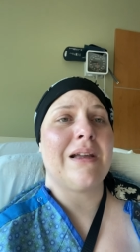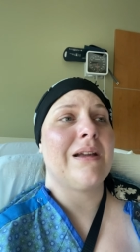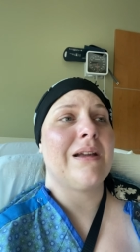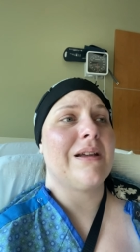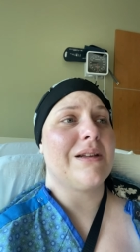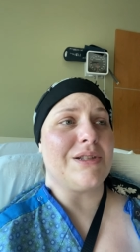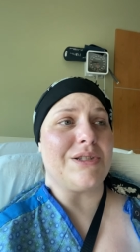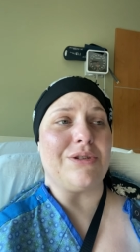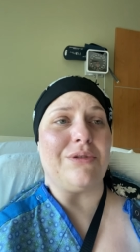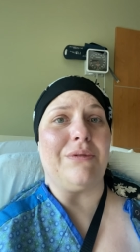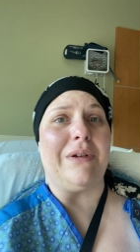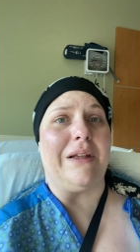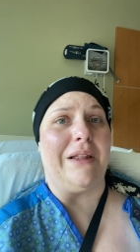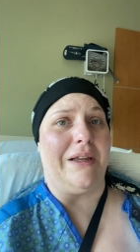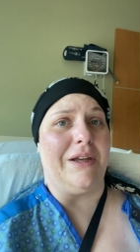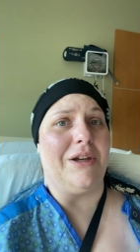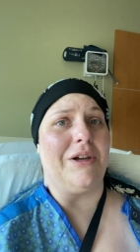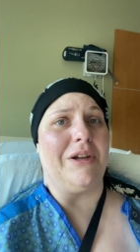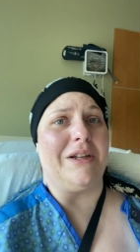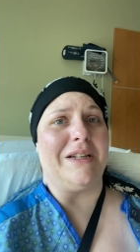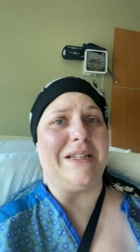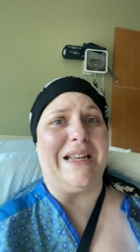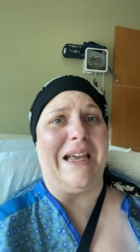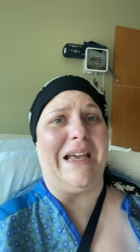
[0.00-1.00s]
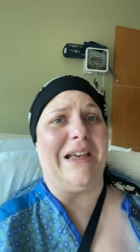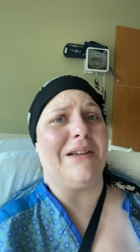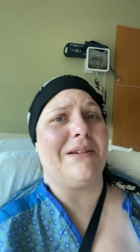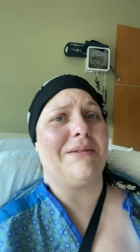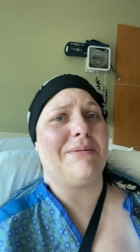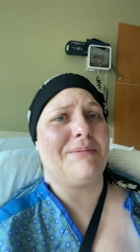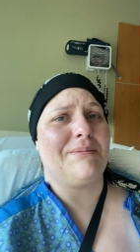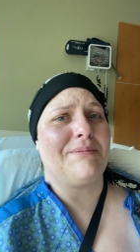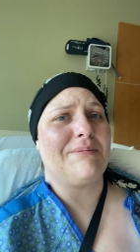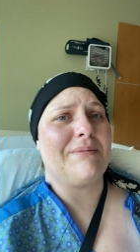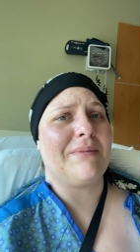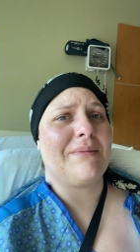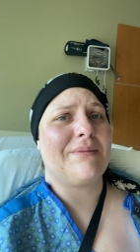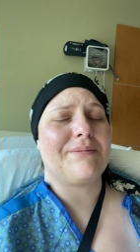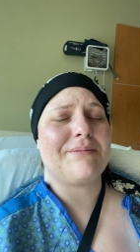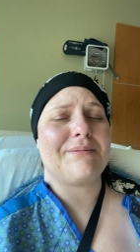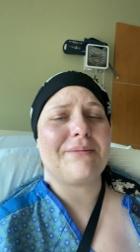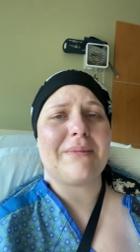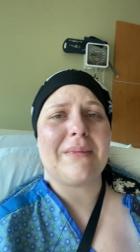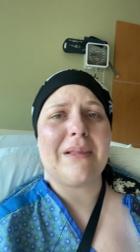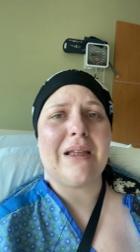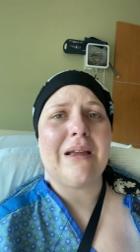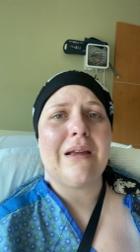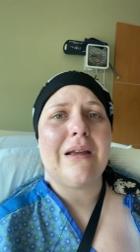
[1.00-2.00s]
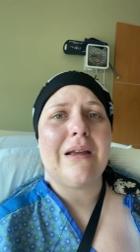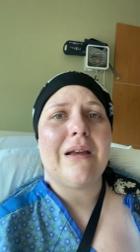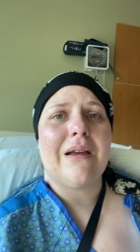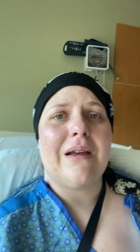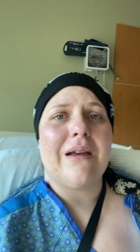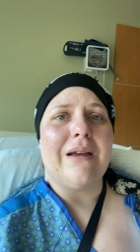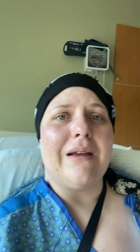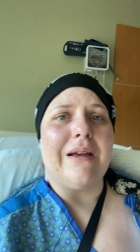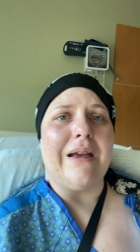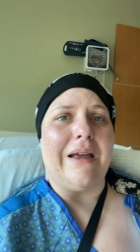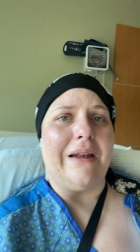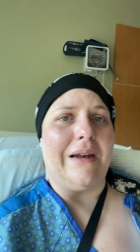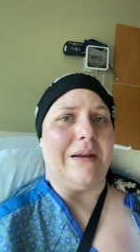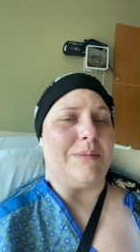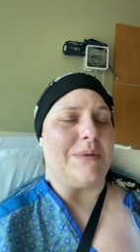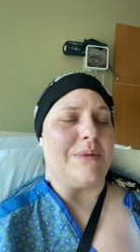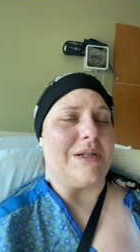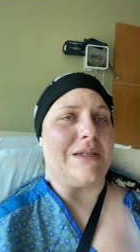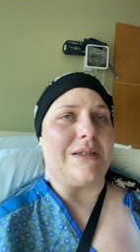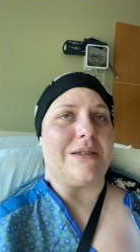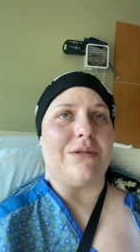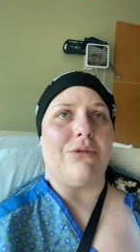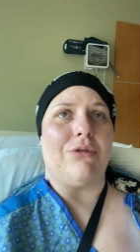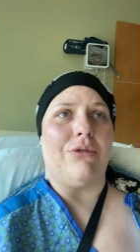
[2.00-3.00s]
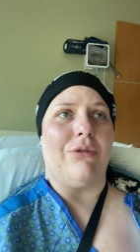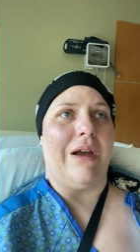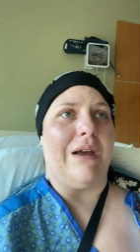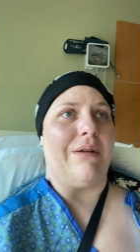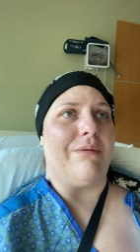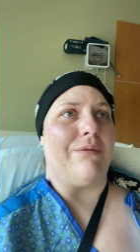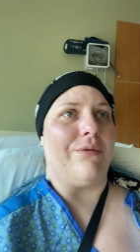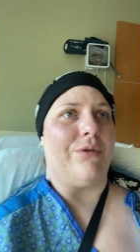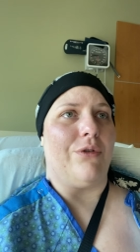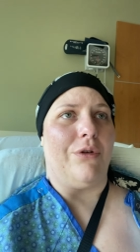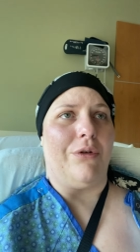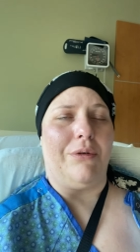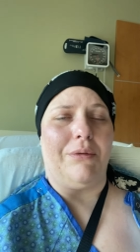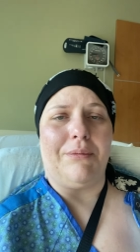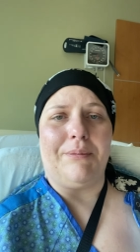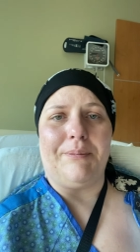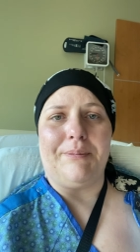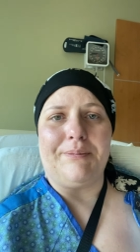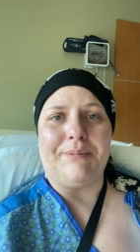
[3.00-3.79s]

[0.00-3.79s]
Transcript: It's a really good day. And I'm just so grateful.